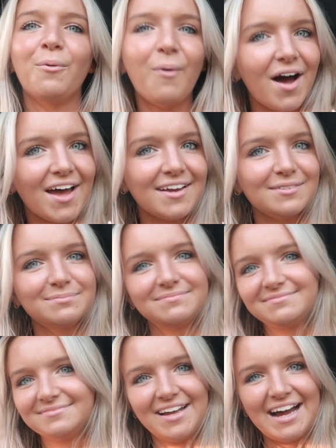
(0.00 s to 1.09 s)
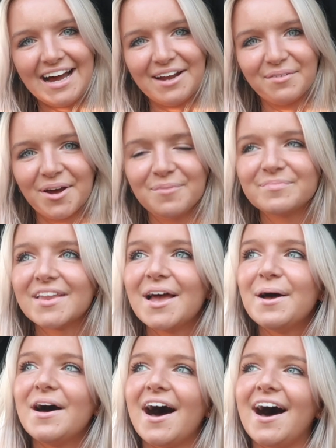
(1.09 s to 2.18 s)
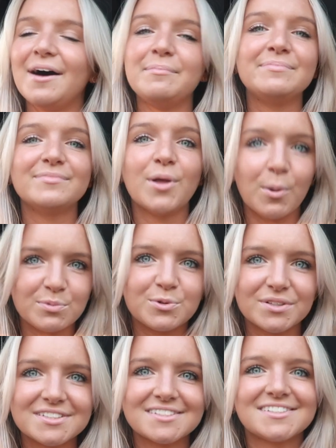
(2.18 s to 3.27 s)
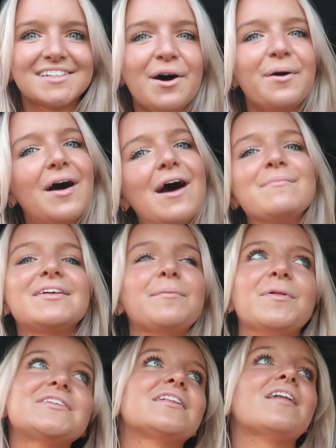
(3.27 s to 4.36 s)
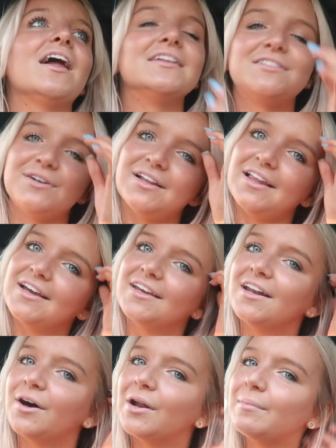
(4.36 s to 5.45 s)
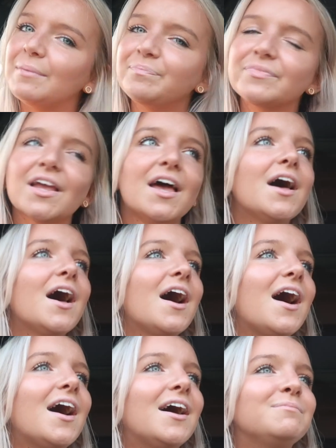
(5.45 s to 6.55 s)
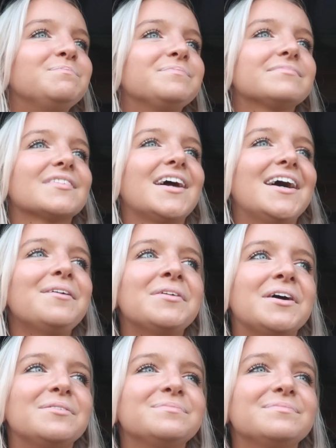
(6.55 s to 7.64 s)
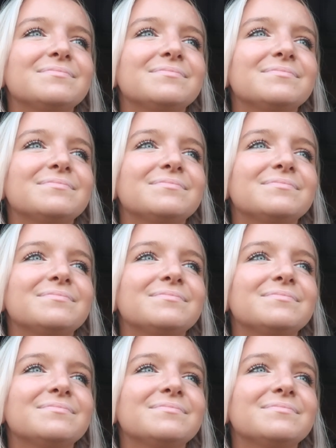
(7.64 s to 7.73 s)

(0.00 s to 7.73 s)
Why? I don't know. I'm from school. So, I mean, that plays a lot into it, like, you know what I mean? Um, I don't know.